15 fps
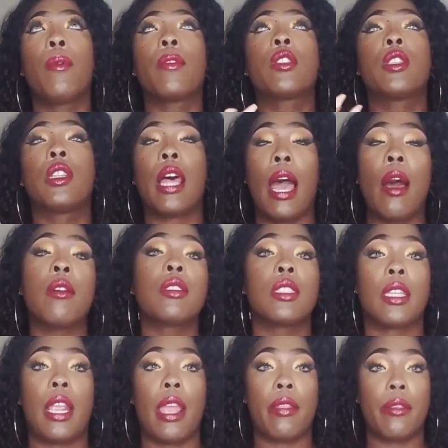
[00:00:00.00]
the house
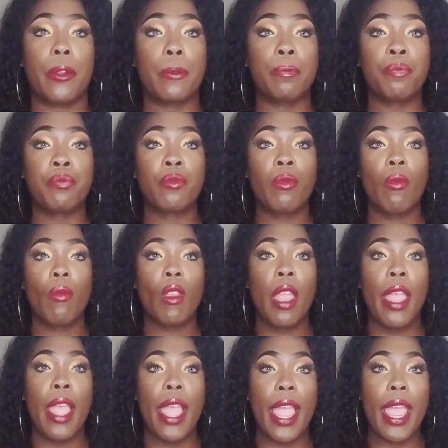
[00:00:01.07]
together,
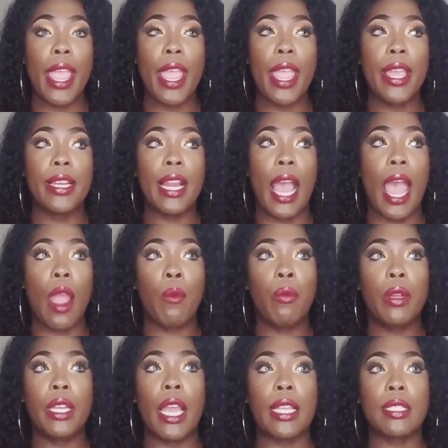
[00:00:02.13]
and I really got